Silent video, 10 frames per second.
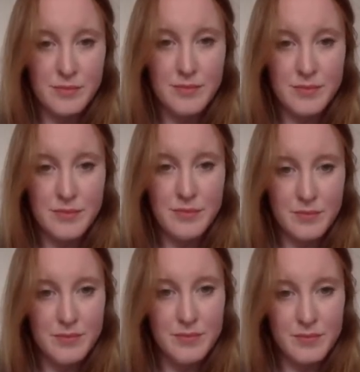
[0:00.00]

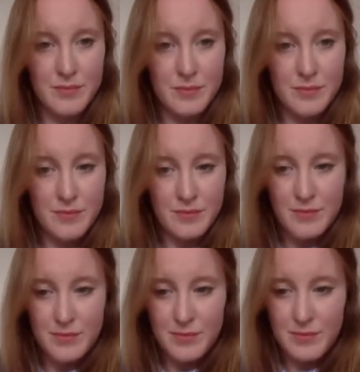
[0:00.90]

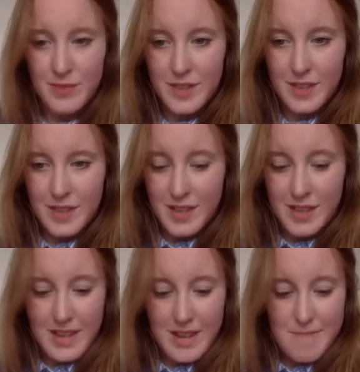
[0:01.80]
[no speech]